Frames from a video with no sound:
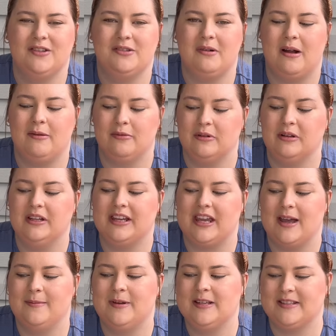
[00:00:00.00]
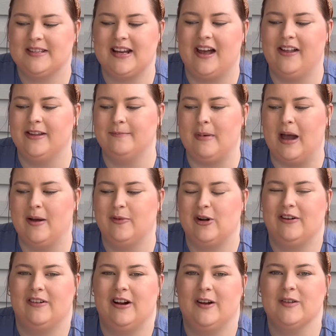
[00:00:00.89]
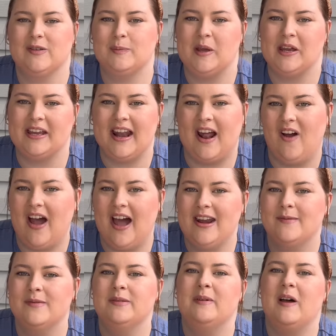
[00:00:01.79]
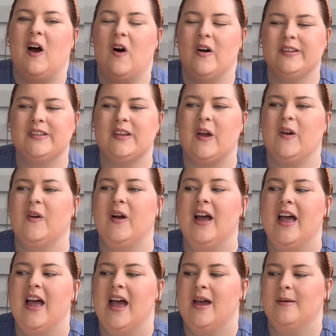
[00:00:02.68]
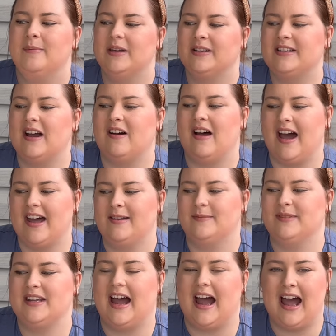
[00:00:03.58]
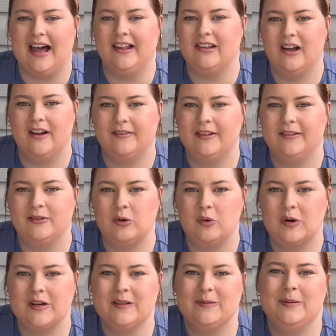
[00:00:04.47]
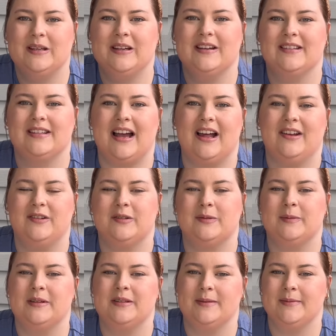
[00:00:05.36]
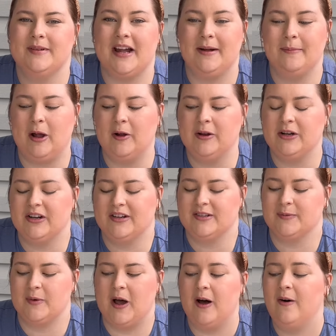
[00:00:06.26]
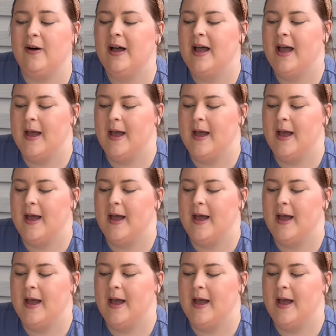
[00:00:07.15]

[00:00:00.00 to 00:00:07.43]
So I really kept his style in mind whenever I was picking out items. But I also picked out items that I loved, of course, because I do spend some time out here as well.